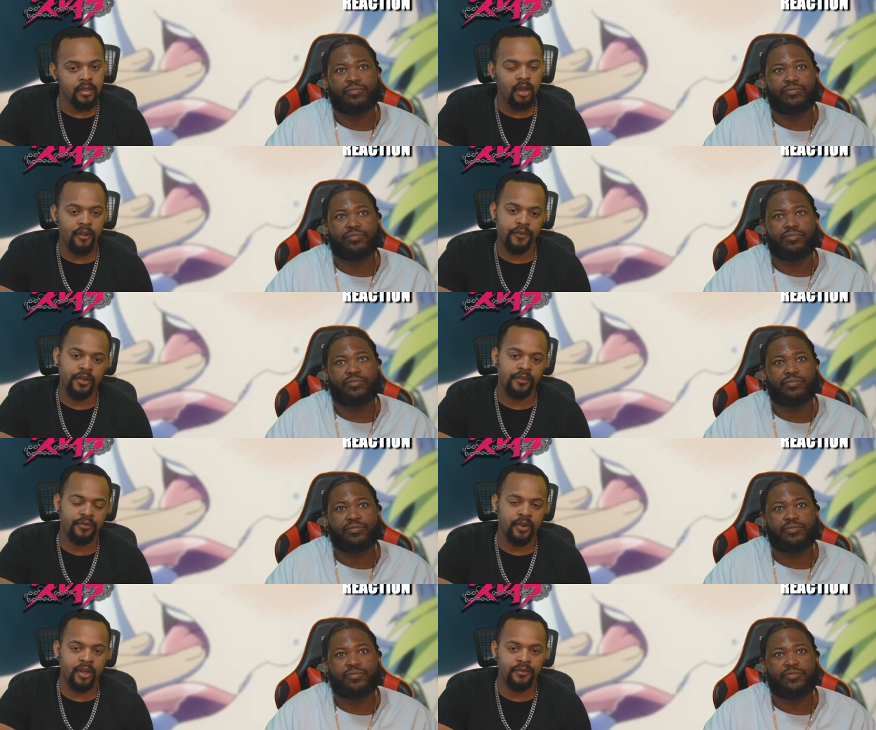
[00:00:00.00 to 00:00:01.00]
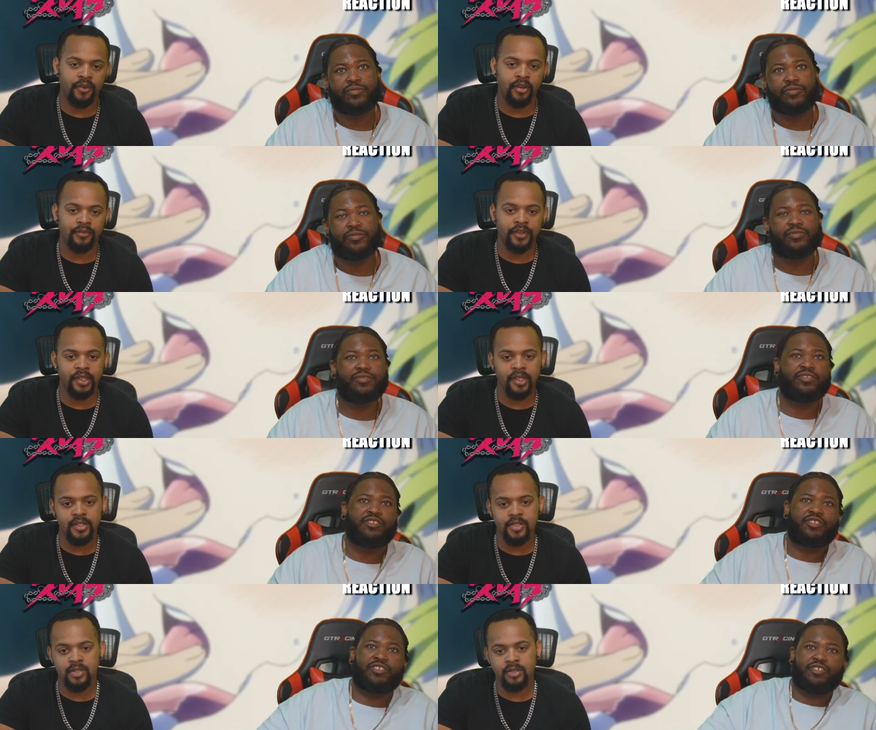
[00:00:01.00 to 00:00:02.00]
Speaker 1: uh, for her friend, for her
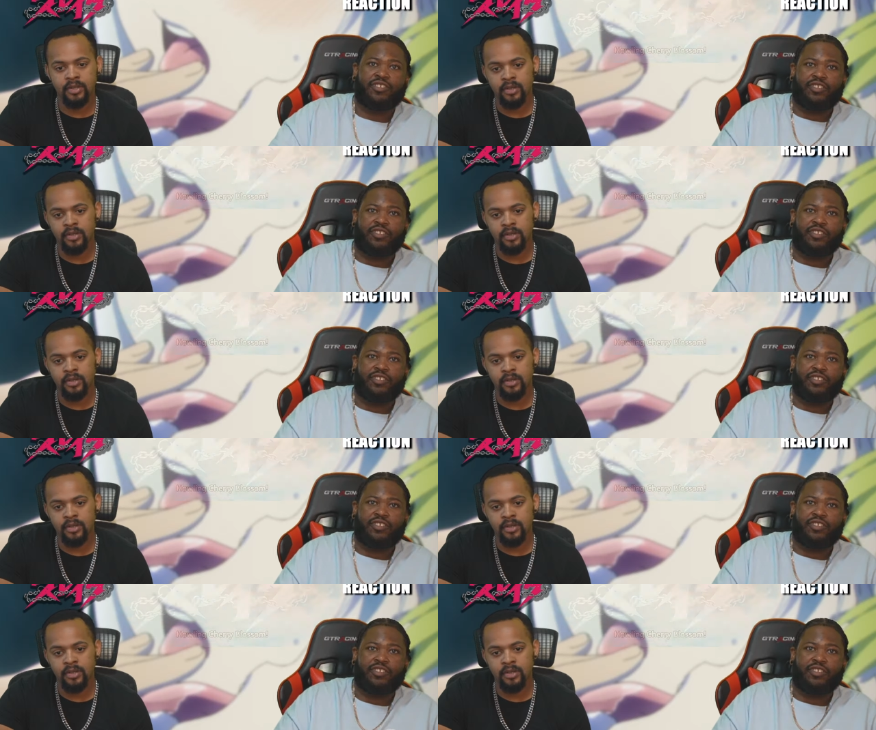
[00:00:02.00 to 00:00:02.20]
village.